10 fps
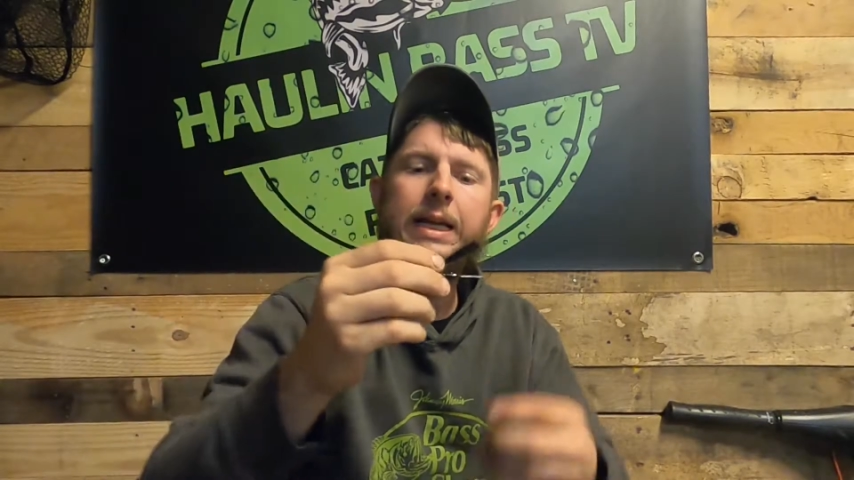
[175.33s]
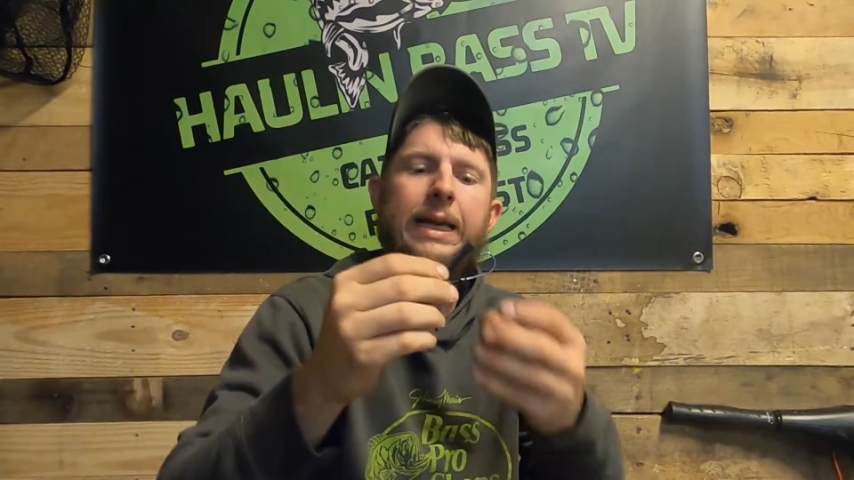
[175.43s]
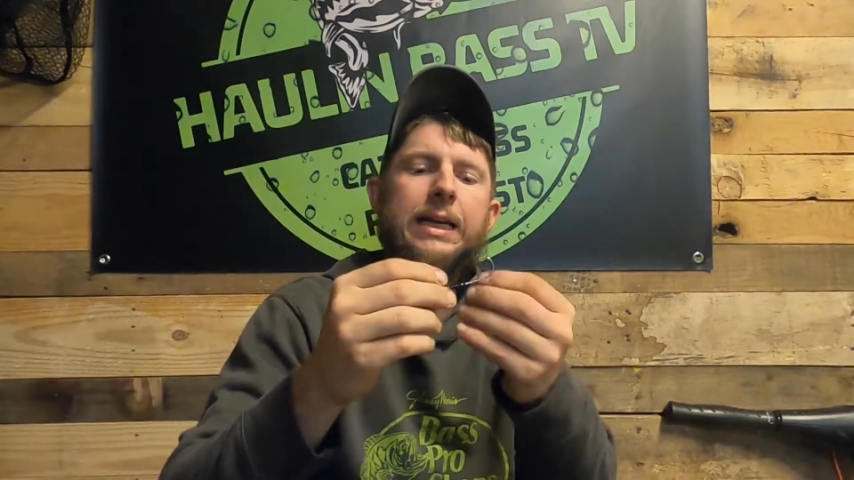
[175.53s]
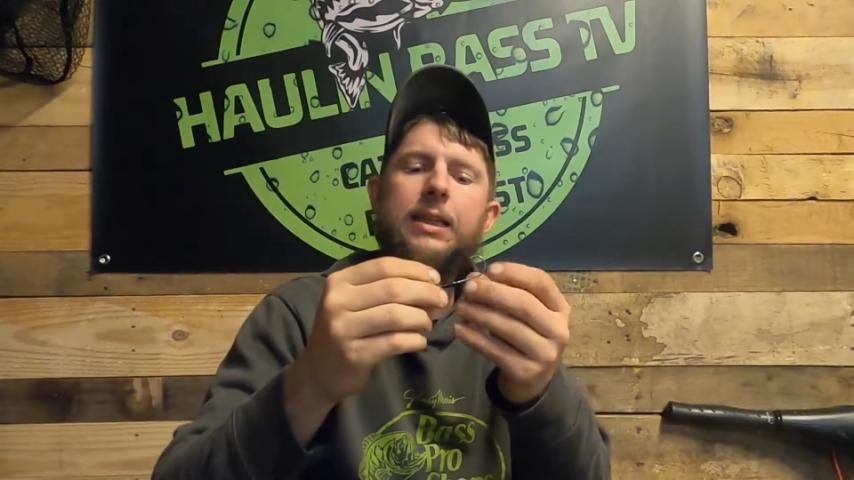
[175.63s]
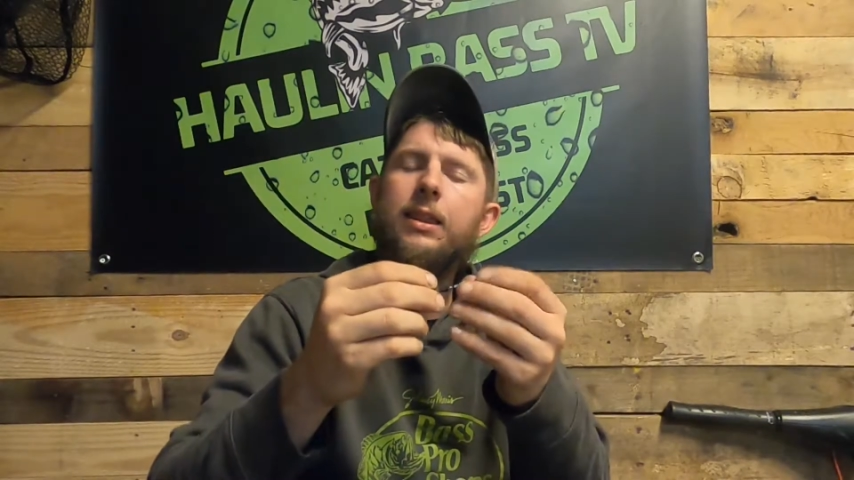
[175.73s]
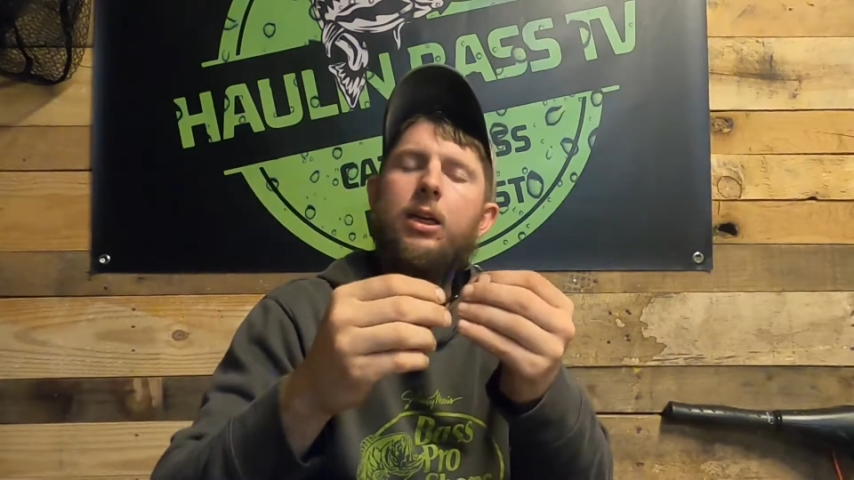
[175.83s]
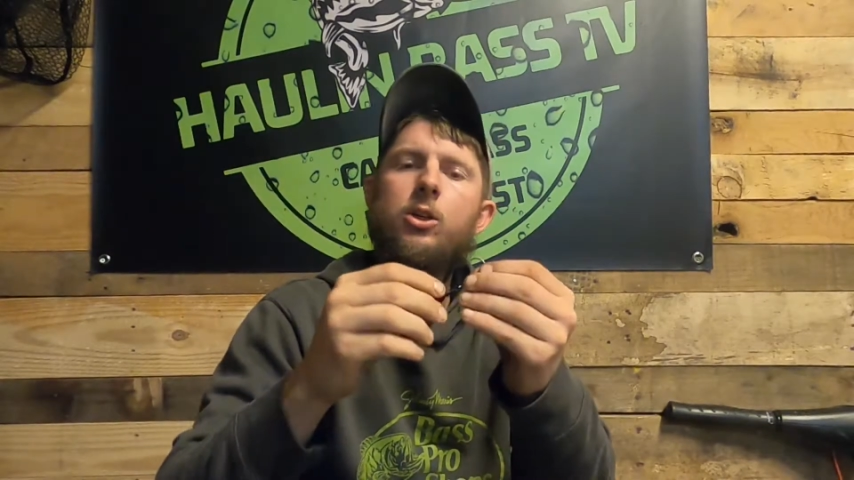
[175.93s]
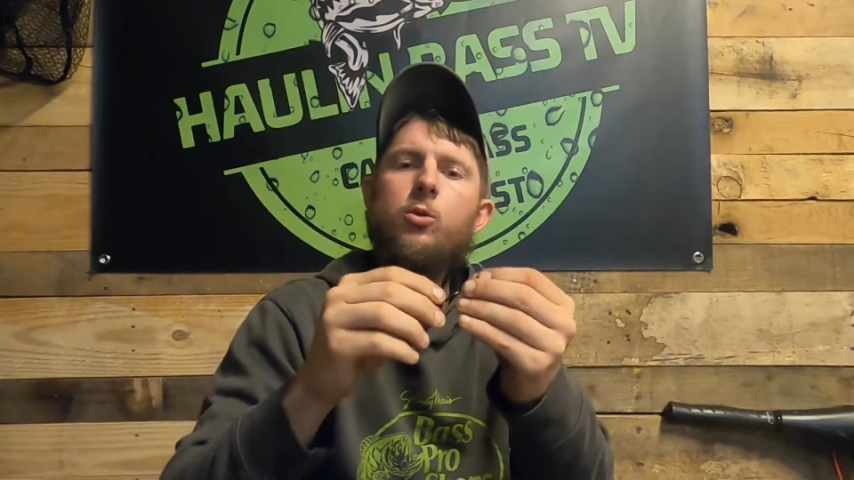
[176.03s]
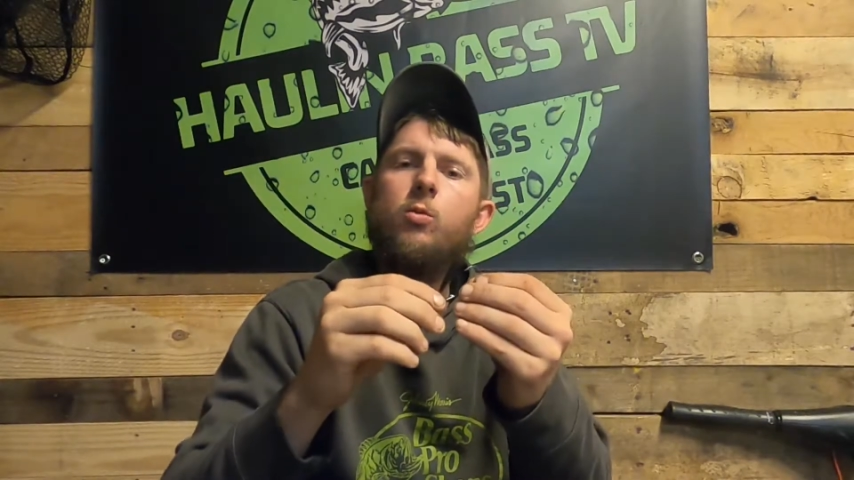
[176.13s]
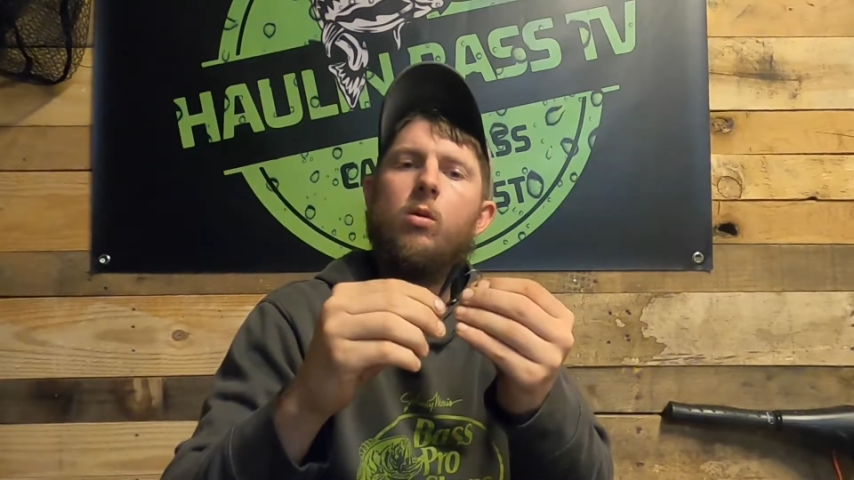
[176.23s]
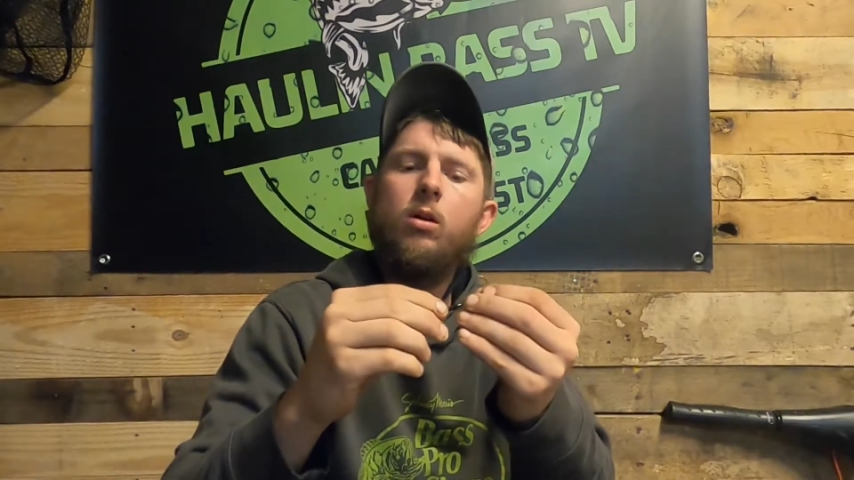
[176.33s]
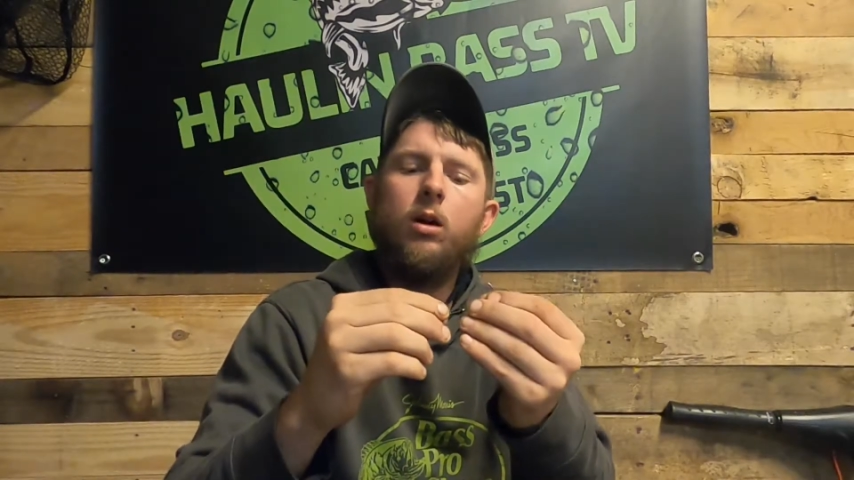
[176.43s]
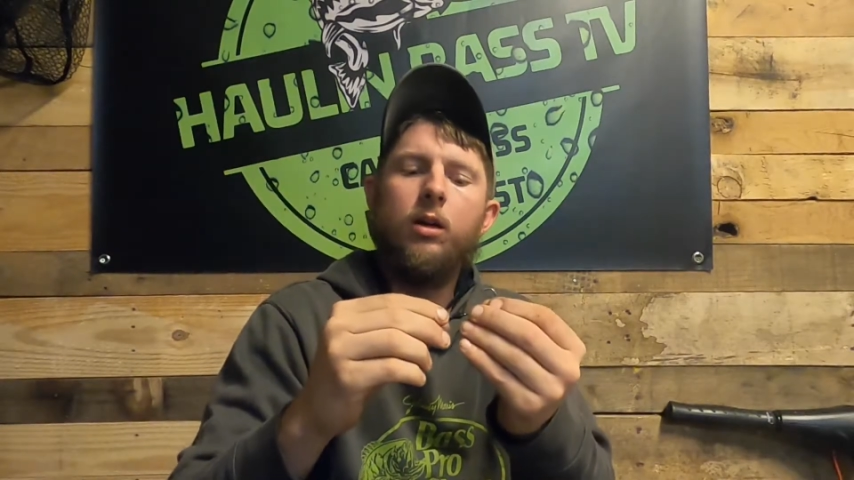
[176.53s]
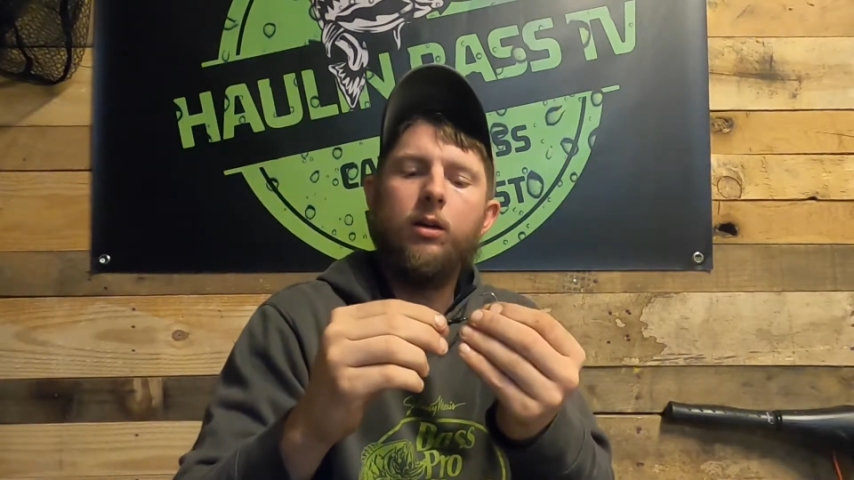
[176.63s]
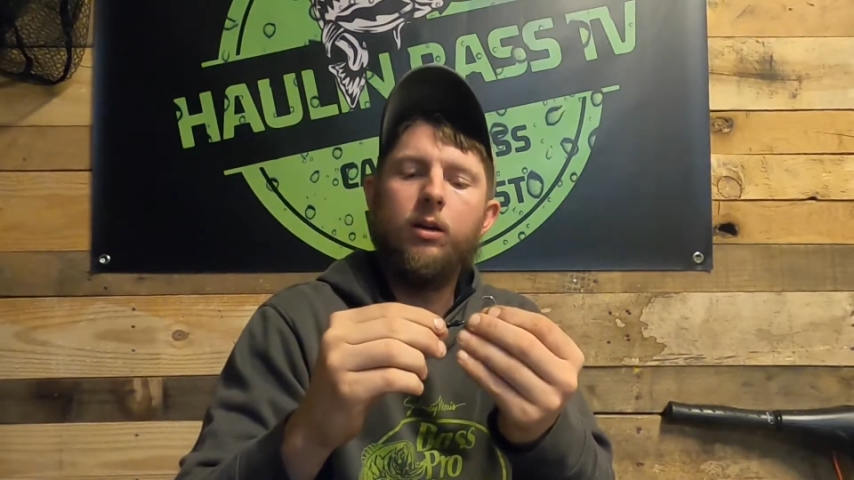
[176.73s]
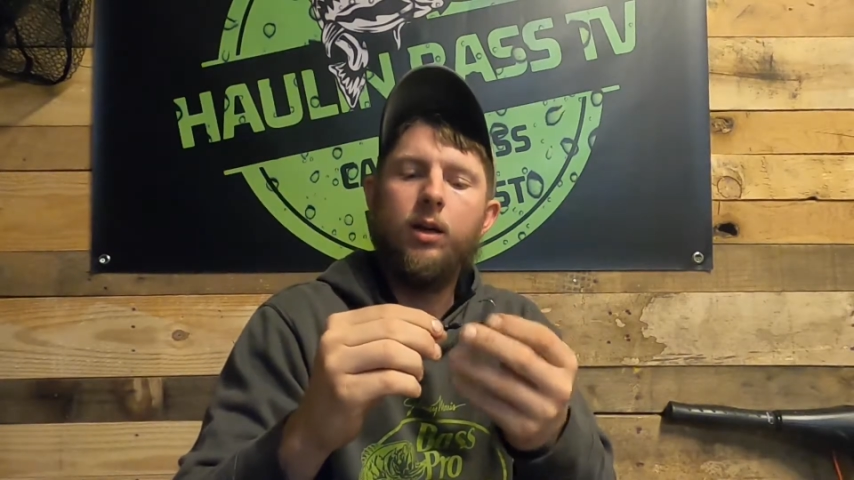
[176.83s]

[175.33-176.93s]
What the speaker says: anything you want,